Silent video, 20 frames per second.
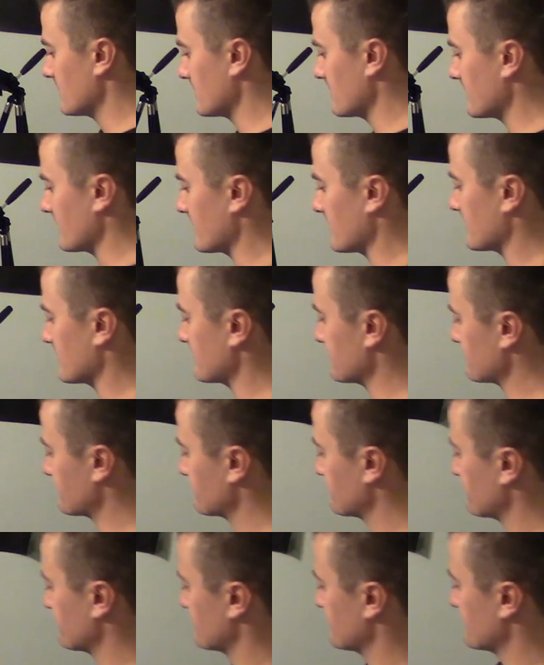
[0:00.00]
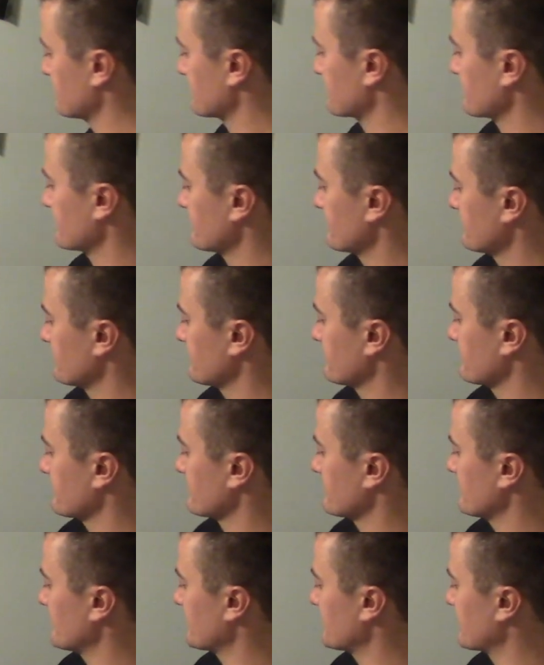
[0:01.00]

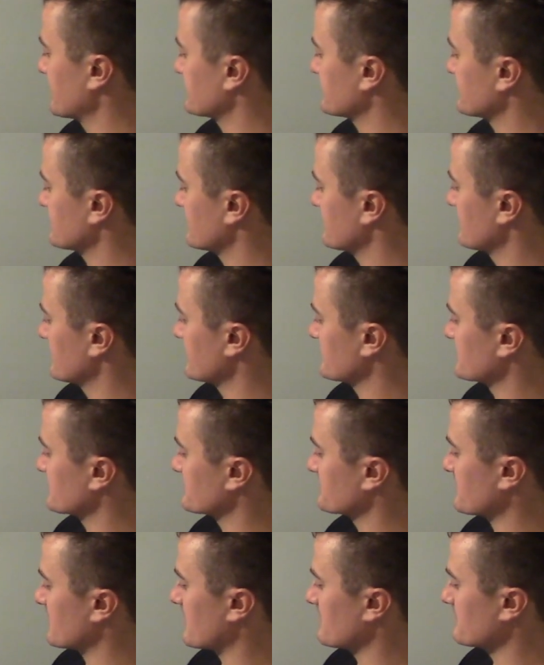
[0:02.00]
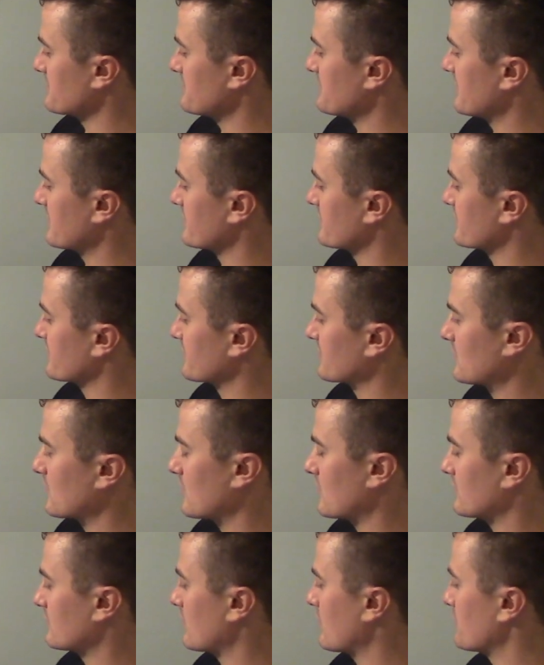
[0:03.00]
But this is probably better
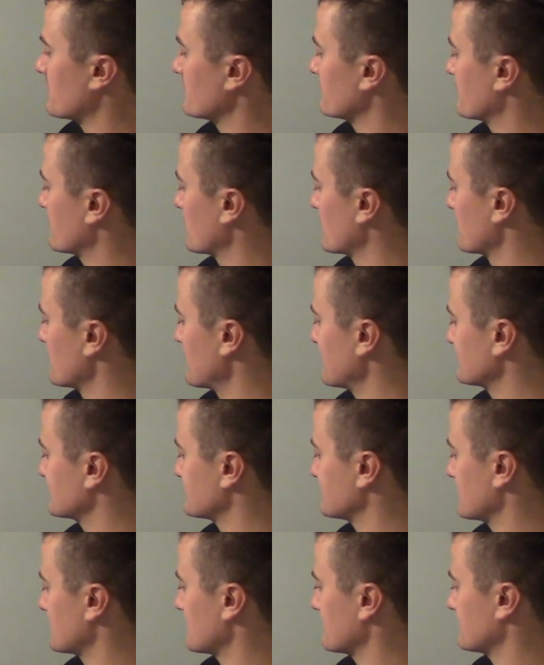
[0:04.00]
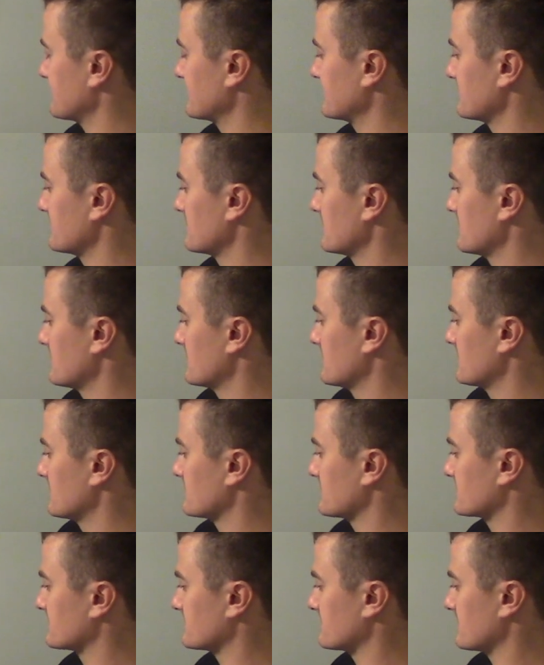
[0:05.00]
for open format stuff and
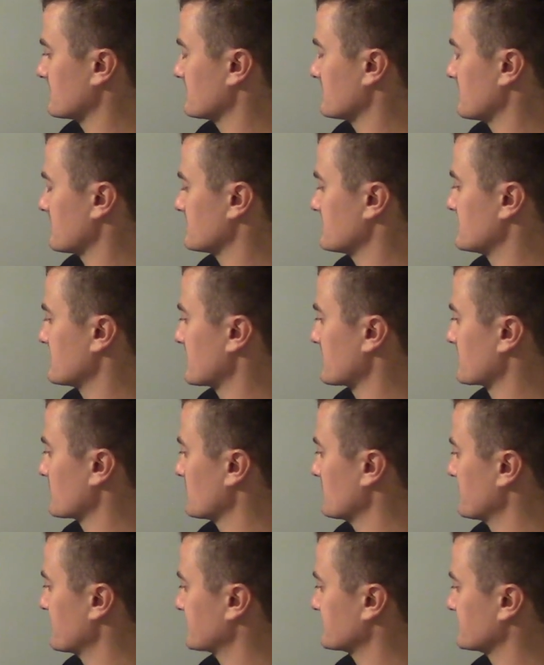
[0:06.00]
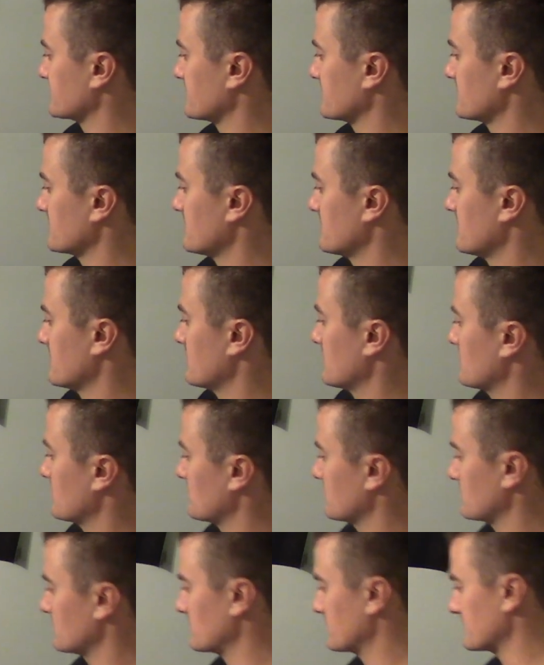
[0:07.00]
just a general mixer
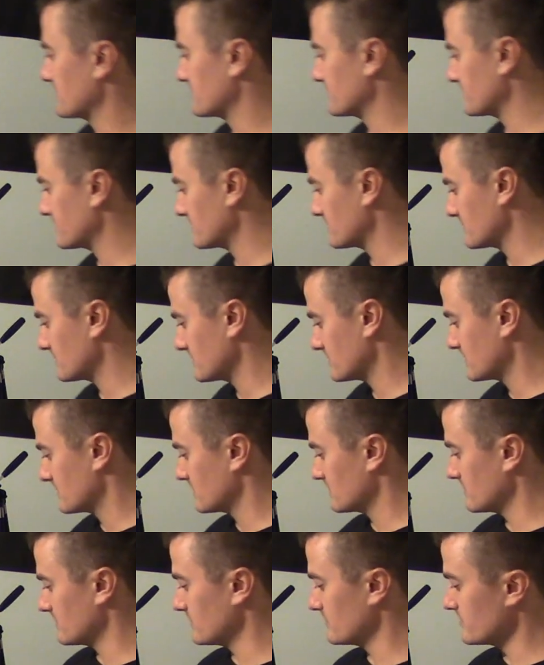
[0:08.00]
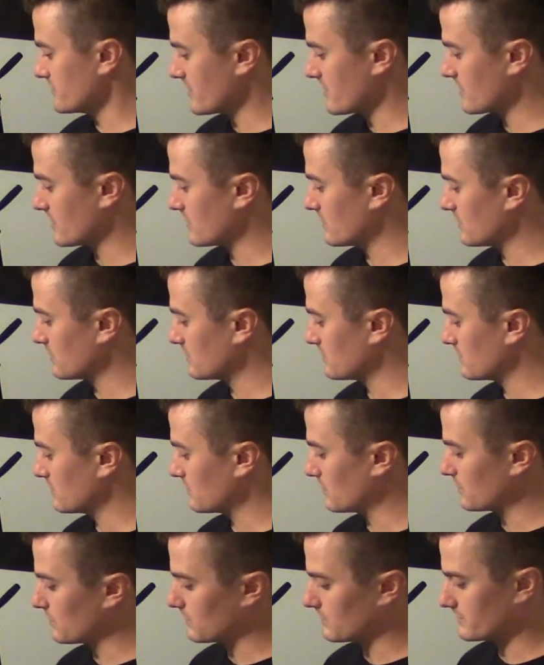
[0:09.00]
where you know
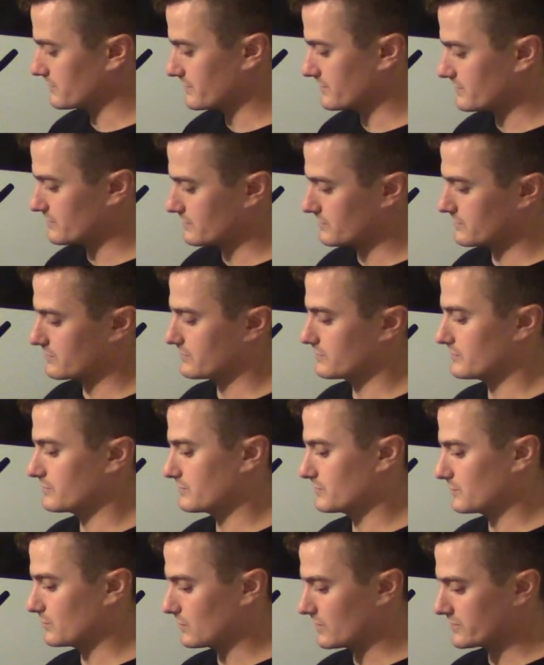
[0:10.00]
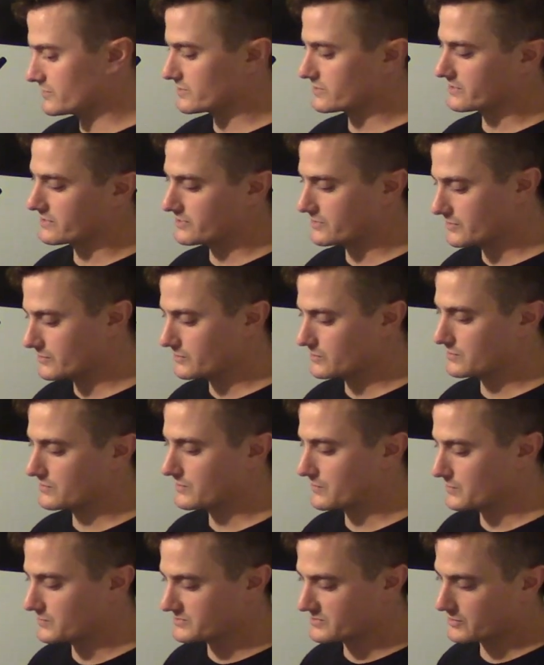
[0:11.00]
what you're going to do and
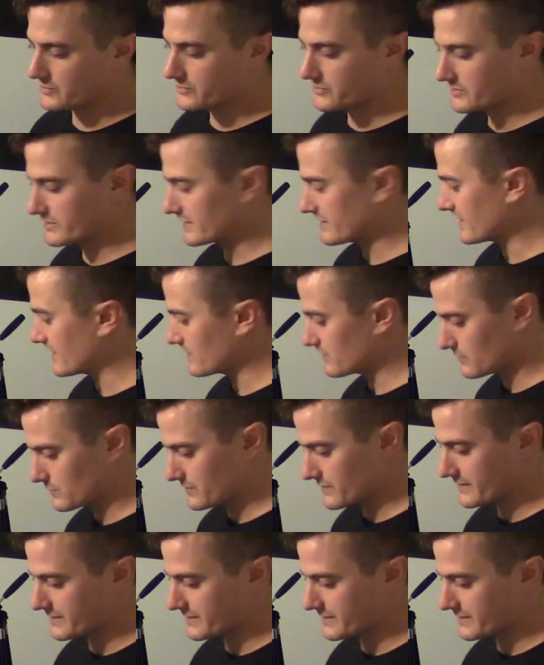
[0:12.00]
the result you're going to get with the